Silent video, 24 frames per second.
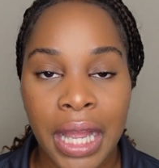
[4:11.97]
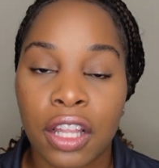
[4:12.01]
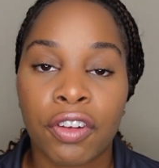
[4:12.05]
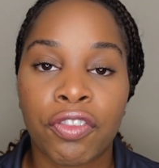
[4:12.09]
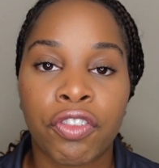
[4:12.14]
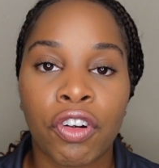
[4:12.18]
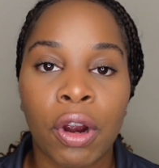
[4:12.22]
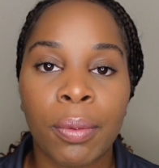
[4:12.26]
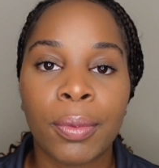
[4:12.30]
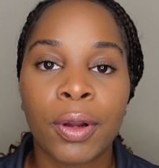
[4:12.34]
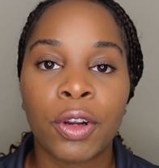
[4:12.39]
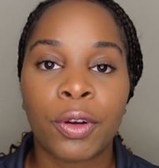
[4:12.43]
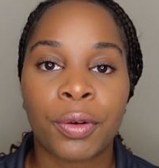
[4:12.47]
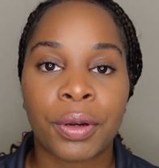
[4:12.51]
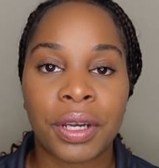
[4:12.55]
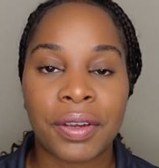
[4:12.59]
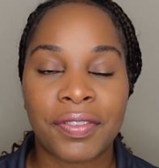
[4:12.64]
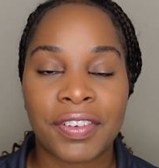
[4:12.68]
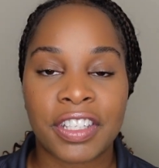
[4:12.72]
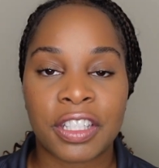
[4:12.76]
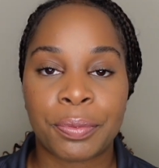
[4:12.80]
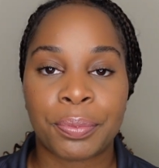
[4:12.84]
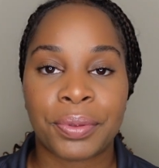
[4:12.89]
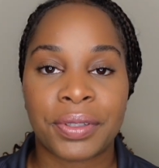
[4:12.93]
The formal
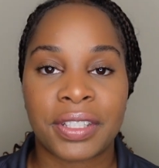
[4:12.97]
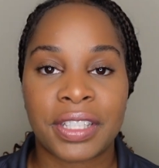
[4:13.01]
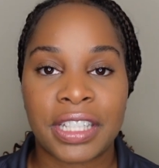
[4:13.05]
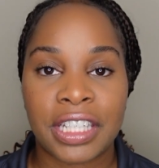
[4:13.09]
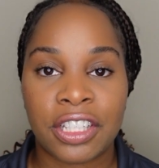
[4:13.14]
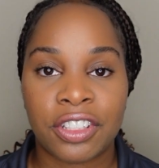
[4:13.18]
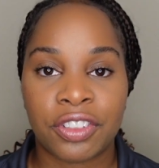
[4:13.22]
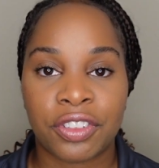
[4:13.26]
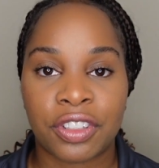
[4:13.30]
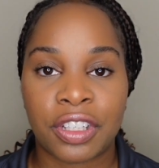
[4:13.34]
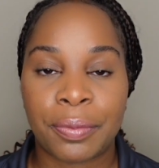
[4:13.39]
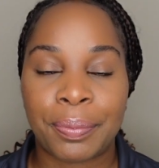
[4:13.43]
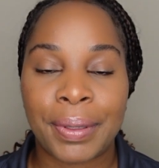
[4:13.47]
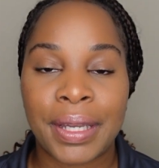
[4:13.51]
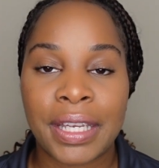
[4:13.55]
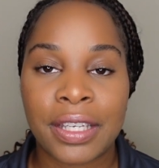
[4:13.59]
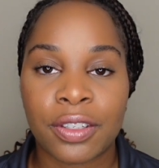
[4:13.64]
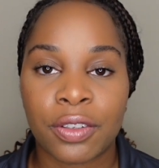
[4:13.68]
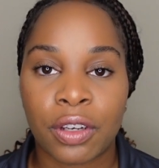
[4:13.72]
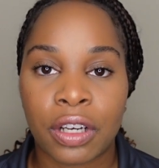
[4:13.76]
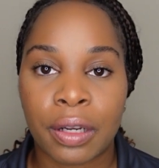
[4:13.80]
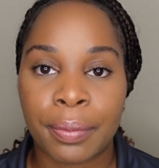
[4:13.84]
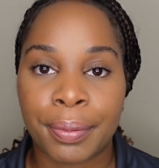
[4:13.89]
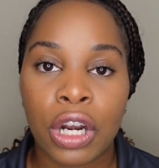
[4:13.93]
grievance procedure
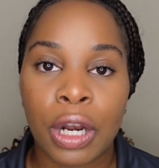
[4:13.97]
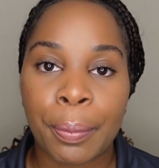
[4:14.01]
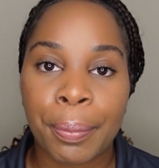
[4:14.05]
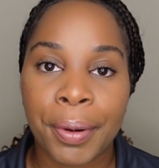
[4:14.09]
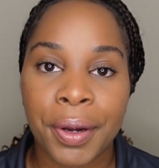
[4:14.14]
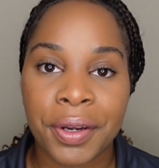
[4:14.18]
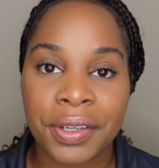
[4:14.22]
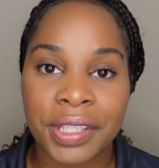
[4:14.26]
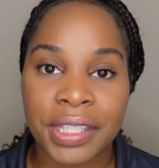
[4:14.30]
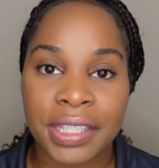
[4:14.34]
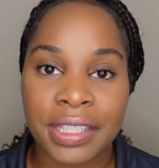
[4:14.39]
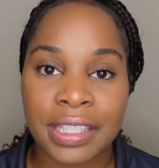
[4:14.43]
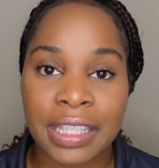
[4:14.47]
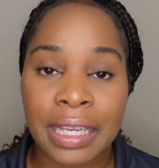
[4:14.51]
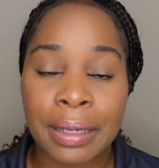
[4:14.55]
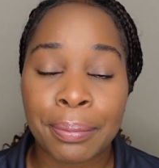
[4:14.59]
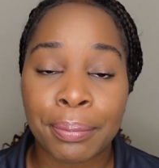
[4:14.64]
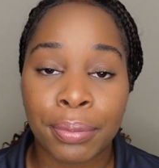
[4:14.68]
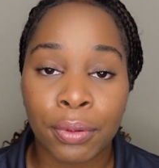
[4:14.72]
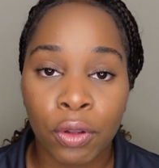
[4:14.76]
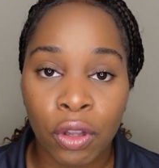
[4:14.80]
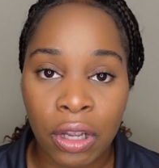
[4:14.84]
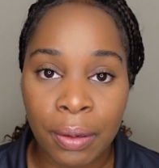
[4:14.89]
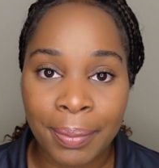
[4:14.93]
depends on a person's
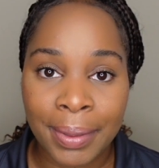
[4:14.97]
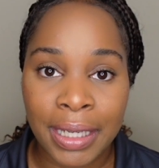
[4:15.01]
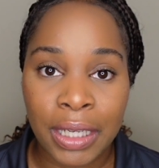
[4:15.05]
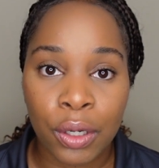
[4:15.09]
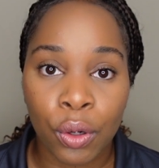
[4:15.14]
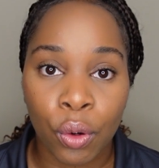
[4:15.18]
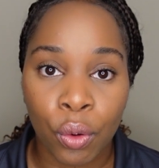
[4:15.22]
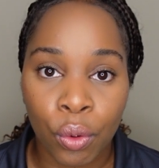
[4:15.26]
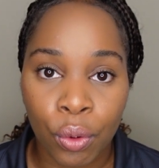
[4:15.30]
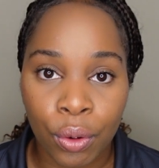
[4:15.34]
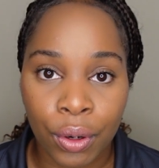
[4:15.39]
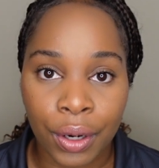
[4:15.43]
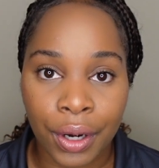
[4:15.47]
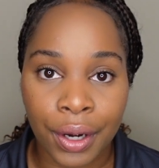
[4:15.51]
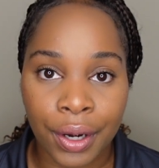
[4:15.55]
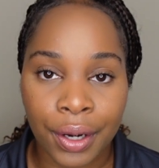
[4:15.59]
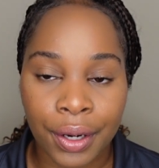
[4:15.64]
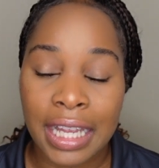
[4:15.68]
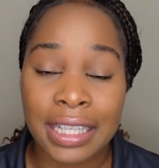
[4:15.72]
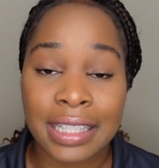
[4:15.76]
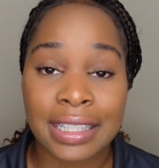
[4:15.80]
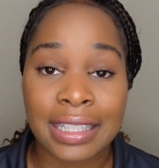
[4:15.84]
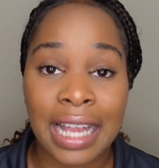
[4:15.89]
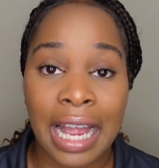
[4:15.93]
employment or
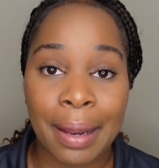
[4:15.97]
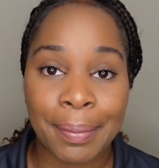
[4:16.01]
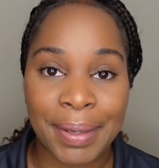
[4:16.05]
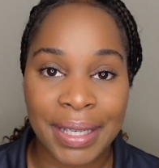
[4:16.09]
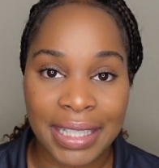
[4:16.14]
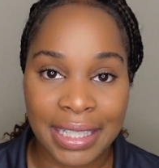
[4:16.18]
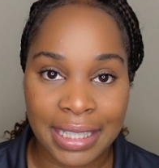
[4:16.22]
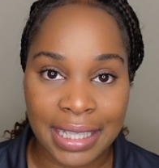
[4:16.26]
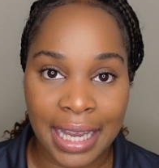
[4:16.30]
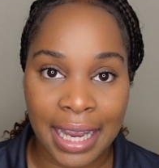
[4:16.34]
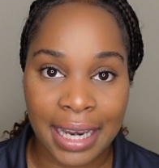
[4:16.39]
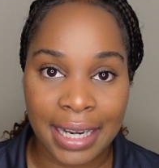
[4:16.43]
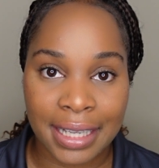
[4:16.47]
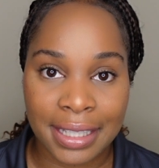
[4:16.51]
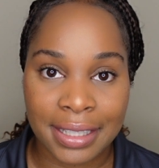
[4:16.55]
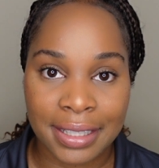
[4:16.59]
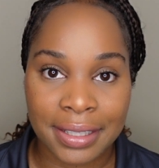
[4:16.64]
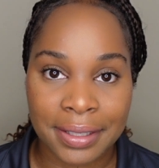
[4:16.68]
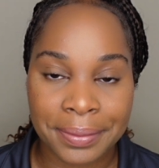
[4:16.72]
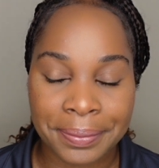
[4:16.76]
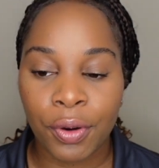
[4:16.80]
assignment status.